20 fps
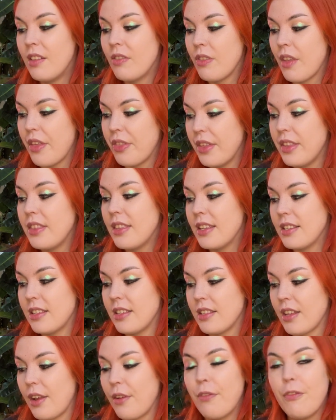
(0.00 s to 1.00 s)
I think this
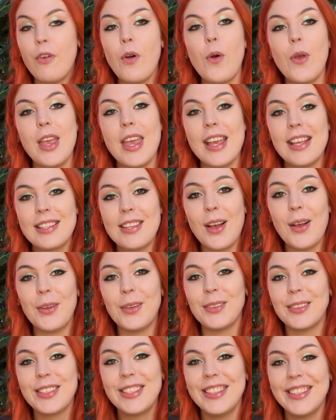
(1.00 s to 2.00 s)
is like 4 years
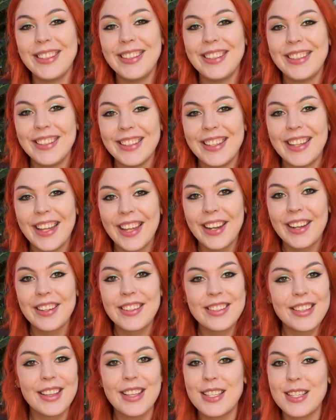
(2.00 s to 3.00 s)
old and
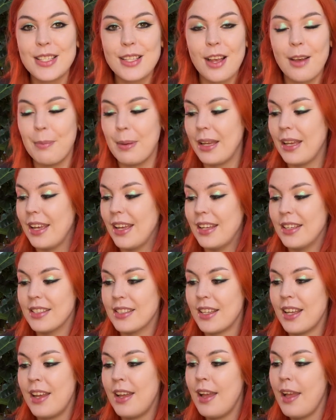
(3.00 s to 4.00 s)
this is how big it is.
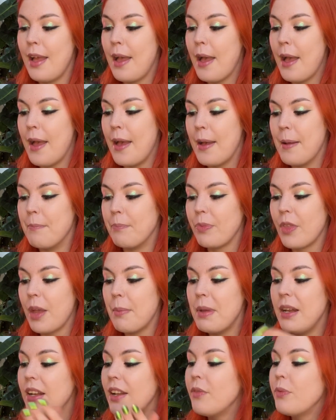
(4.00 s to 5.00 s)
I'm
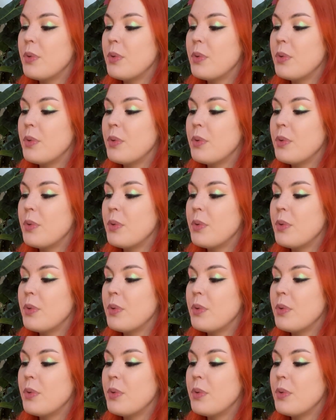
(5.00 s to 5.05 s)
in love